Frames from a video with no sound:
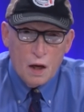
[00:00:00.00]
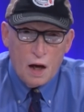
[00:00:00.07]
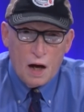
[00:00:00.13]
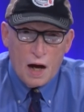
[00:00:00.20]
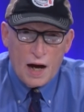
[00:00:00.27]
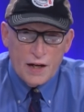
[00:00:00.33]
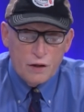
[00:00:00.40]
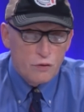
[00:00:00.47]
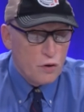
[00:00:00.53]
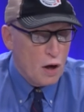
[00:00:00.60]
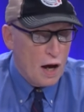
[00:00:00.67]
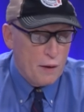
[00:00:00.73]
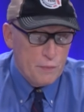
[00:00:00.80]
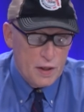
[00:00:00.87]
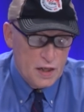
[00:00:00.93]
I don't know
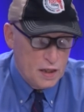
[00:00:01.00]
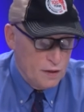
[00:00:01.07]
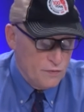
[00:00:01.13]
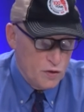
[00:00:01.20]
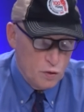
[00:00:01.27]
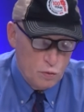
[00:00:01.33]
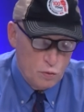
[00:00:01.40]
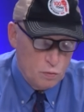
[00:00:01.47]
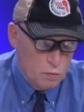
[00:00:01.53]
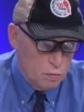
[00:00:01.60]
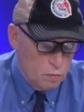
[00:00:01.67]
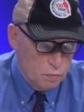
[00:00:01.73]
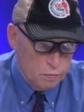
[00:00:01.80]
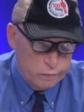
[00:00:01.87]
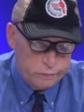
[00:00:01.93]
how many of you,
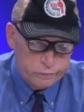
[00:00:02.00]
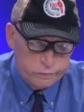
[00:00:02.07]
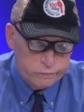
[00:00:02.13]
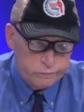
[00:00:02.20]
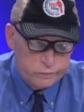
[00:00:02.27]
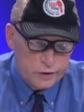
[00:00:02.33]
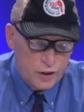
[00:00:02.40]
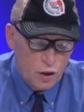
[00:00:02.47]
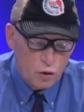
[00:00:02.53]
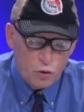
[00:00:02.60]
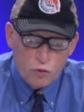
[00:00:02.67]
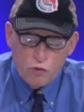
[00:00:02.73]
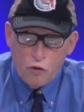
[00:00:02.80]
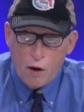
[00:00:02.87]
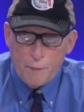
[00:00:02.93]

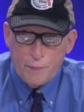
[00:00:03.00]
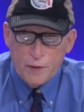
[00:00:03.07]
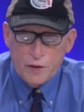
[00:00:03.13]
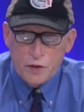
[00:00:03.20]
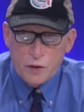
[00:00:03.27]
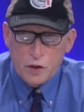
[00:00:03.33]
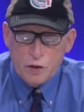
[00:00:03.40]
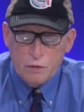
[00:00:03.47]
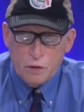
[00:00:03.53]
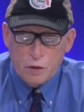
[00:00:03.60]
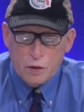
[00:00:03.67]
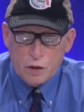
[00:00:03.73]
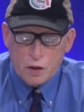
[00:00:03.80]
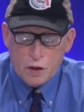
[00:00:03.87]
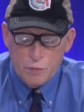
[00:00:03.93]
grew up in
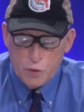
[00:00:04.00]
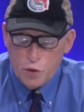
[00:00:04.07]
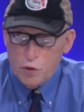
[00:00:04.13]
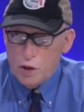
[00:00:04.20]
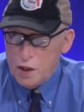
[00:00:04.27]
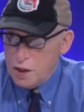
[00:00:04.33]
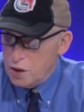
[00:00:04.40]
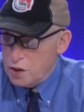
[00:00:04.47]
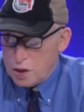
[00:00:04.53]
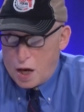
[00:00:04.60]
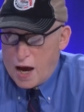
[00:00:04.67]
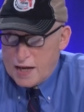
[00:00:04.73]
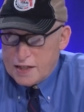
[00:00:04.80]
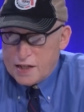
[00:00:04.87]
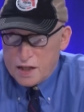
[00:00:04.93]
communities,
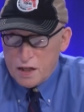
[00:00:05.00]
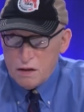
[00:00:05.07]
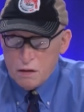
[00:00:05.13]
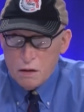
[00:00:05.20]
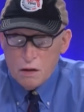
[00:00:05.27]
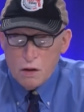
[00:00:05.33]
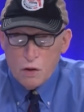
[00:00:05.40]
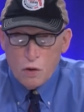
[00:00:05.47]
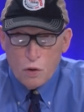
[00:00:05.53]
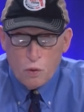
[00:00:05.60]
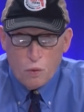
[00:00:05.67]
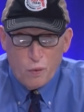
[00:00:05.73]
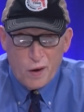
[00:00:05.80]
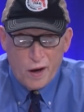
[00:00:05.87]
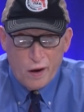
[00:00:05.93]
I did,
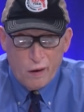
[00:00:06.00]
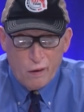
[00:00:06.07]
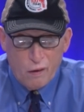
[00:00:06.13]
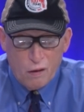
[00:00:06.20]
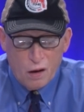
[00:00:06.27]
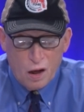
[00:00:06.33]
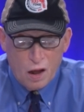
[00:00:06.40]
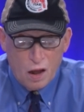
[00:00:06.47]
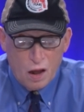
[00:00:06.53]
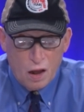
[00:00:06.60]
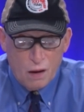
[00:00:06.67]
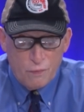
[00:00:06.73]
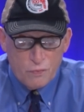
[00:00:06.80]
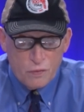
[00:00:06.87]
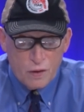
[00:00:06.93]
where
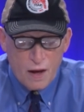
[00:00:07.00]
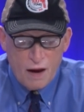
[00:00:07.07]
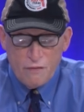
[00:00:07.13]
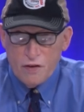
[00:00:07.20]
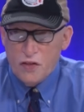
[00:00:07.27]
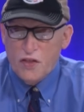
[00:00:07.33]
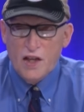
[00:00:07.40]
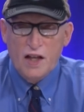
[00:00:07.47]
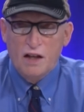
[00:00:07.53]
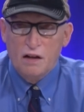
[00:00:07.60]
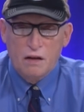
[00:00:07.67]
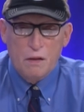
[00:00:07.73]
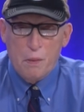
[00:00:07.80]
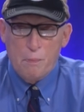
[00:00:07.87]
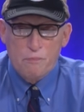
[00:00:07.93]
everything
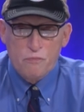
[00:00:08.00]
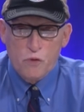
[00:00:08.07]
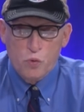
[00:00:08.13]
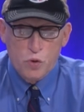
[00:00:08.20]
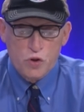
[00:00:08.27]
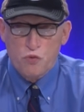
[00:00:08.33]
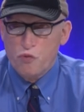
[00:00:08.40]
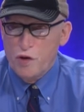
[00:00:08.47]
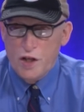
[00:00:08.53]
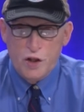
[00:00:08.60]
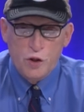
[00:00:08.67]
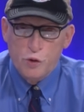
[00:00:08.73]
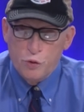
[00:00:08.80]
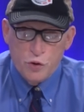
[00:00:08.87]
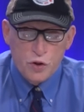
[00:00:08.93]
was
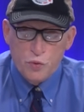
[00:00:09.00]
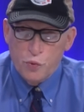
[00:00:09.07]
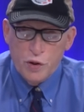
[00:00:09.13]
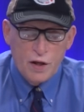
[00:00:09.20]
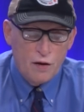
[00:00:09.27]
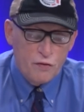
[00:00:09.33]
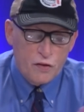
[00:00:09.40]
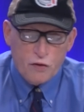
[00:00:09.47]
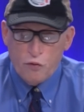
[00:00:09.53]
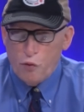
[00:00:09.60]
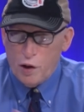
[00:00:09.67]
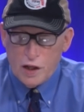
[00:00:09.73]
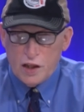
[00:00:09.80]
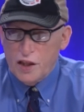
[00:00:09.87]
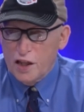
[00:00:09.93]
reused. We never threw
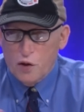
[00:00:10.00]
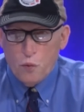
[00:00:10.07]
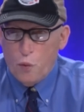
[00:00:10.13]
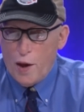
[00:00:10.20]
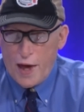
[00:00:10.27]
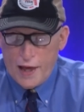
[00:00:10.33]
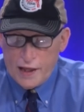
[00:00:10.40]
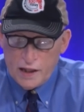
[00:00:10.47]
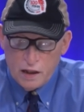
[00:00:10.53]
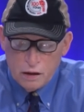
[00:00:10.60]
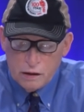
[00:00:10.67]
anything away.